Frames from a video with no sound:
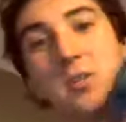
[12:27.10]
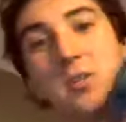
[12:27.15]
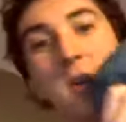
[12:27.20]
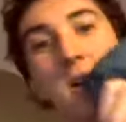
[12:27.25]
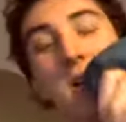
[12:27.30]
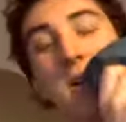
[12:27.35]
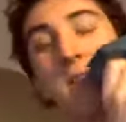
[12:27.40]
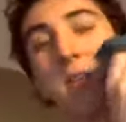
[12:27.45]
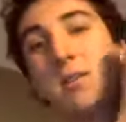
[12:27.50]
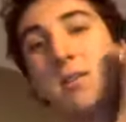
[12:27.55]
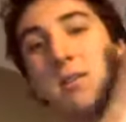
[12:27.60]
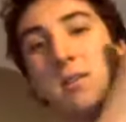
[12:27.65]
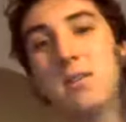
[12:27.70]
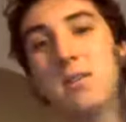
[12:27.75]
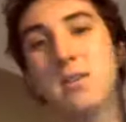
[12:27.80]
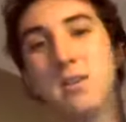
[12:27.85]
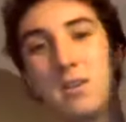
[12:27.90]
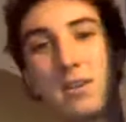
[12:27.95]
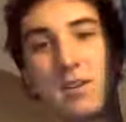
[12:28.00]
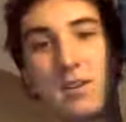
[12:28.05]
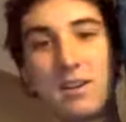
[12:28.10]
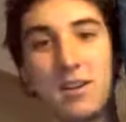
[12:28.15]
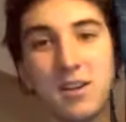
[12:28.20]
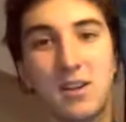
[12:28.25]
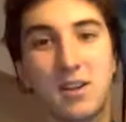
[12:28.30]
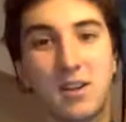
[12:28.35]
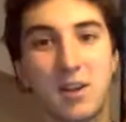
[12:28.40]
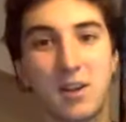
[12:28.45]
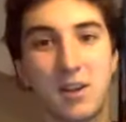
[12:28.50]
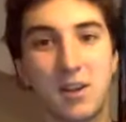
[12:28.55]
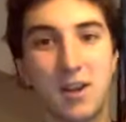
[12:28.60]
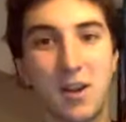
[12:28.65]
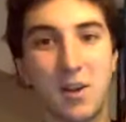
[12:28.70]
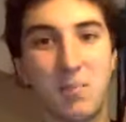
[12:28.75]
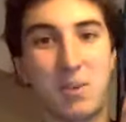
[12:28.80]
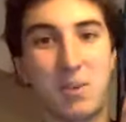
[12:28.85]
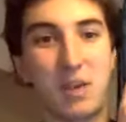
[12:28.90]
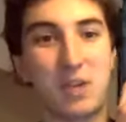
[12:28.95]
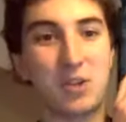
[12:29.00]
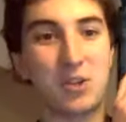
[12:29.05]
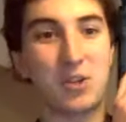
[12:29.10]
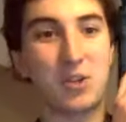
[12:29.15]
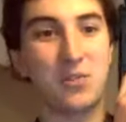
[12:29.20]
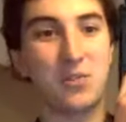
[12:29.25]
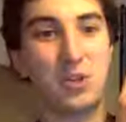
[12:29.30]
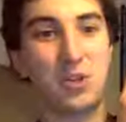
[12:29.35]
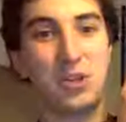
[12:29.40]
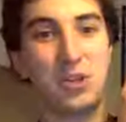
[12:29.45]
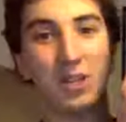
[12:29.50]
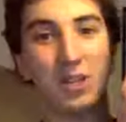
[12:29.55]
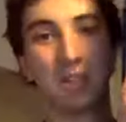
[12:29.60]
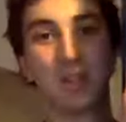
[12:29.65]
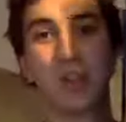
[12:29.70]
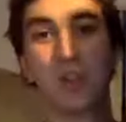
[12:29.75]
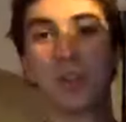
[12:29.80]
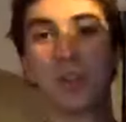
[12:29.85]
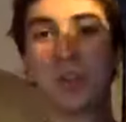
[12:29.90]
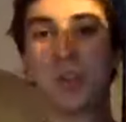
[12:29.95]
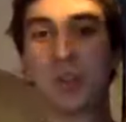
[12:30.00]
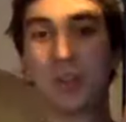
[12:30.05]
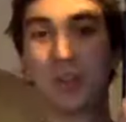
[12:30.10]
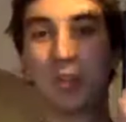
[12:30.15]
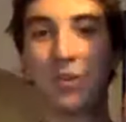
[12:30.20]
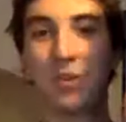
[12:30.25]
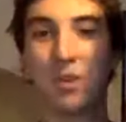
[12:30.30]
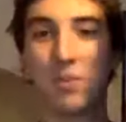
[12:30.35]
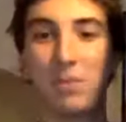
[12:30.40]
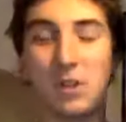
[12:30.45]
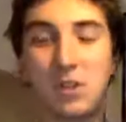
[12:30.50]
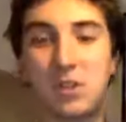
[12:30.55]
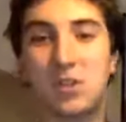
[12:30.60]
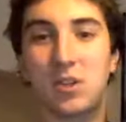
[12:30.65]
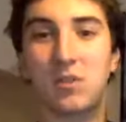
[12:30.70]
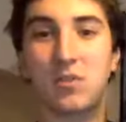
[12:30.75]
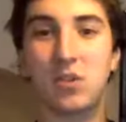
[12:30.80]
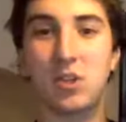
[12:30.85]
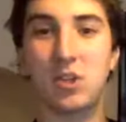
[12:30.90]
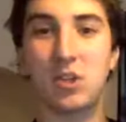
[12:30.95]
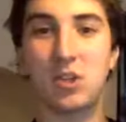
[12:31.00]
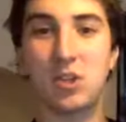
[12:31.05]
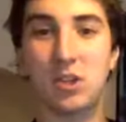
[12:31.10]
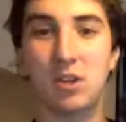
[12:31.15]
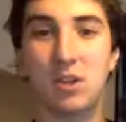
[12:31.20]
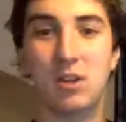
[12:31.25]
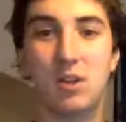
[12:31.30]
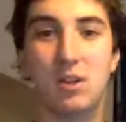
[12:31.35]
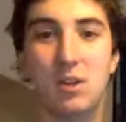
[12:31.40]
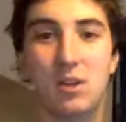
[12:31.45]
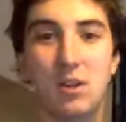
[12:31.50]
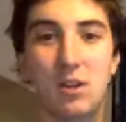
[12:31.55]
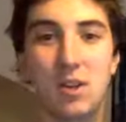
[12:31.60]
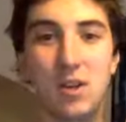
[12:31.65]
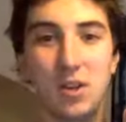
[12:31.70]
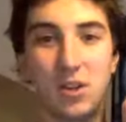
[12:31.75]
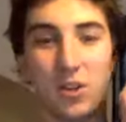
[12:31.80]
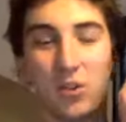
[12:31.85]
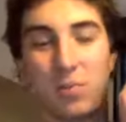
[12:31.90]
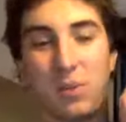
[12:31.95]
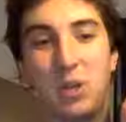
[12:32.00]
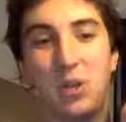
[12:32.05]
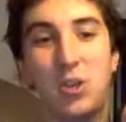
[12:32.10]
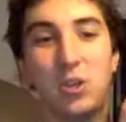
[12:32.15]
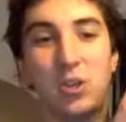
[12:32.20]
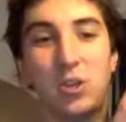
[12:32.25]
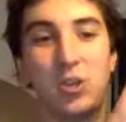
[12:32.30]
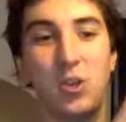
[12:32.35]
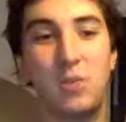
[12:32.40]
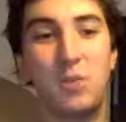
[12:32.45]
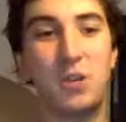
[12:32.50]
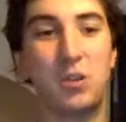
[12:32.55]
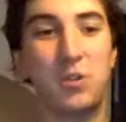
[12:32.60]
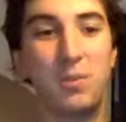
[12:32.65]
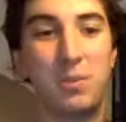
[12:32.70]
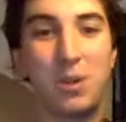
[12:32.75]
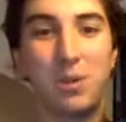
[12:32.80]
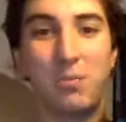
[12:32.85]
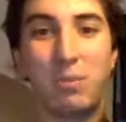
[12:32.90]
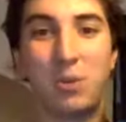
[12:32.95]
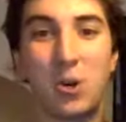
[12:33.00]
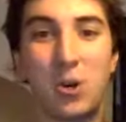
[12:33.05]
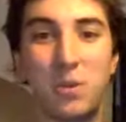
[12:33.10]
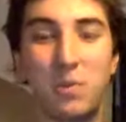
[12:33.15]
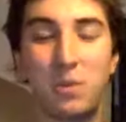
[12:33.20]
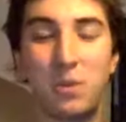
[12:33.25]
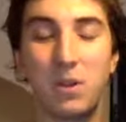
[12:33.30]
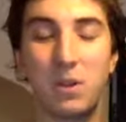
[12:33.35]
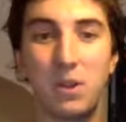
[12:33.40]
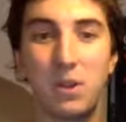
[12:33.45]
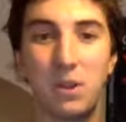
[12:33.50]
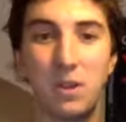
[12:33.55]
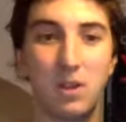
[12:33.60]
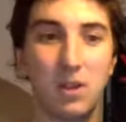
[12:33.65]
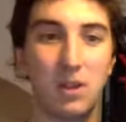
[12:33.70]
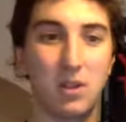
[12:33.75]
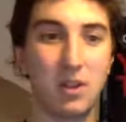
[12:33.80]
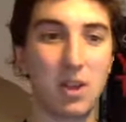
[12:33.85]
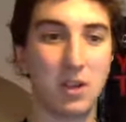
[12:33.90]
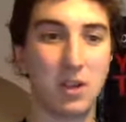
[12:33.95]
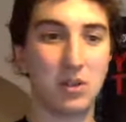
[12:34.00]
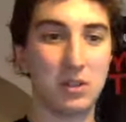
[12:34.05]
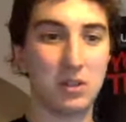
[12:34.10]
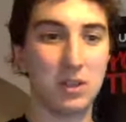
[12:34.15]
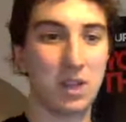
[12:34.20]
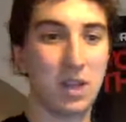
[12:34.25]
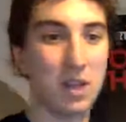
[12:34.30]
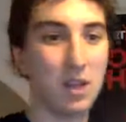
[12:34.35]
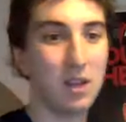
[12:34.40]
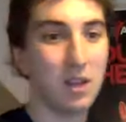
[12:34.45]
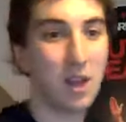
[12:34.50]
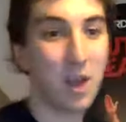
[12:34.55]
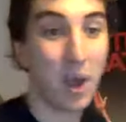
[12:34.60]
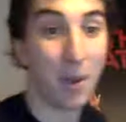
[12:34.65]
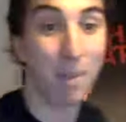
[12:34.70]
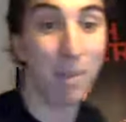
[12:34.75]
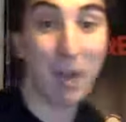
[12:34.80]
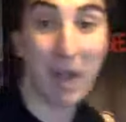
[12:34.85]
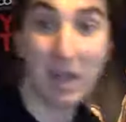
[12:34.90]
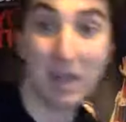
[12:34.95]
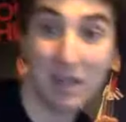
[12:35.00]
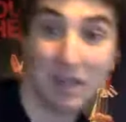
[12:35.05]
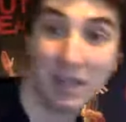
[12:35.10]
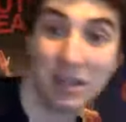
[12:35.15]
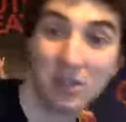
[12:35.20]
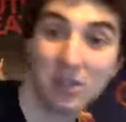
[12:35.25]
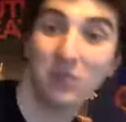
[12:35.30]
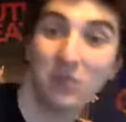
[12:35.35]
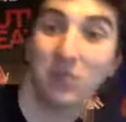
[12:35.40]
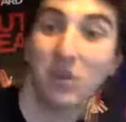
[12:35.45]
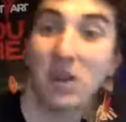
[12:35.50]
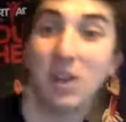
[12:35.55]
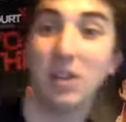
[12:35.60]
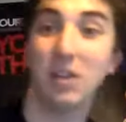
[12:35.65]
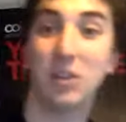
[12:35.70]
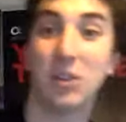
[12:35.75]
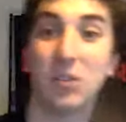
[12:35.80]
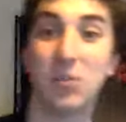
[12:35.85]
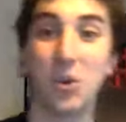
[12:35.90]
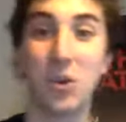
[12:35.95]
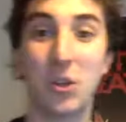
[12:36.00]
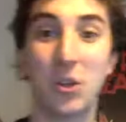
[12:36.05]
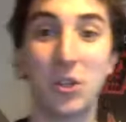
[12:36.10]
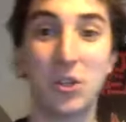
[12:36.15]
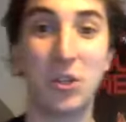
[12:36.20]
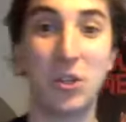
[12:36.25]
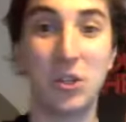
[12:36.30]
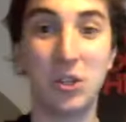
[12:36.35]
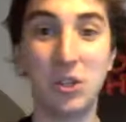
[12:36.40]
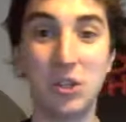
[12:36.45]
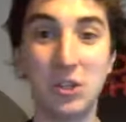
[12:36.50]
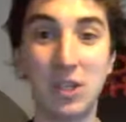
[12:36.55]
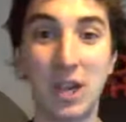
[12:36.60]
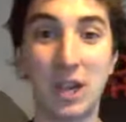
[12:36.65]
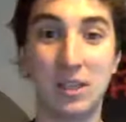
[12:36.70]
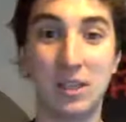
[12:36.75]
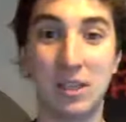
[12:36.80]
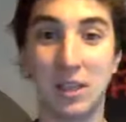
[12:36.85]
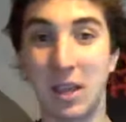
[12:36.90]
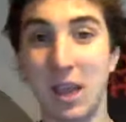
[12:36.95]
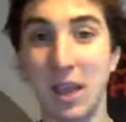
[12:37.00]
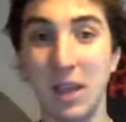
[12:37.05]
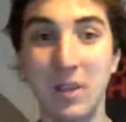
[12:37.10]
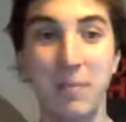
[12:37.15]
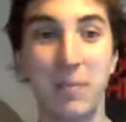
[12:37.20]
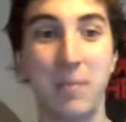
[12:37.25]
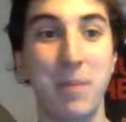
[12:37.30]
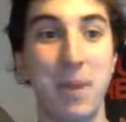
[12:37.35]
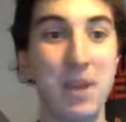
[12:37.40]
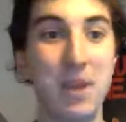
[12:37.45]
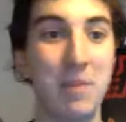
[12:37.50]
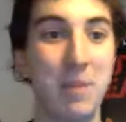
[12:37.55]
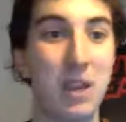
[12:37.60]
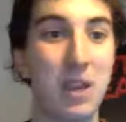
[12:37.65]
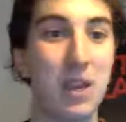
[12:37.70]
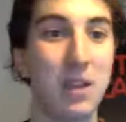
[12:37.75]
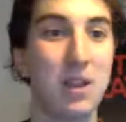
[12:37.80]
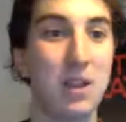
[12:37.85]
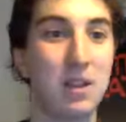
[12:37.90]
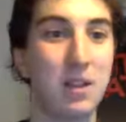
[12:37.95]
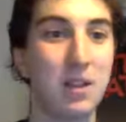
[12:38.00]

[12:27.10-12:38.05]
well. A big soft cushion. There's lots you could do with a big soft cushion. Could be costume, it could be a prop. Hang on to that. A blanket's a really good one because you could use that as a cape maybe.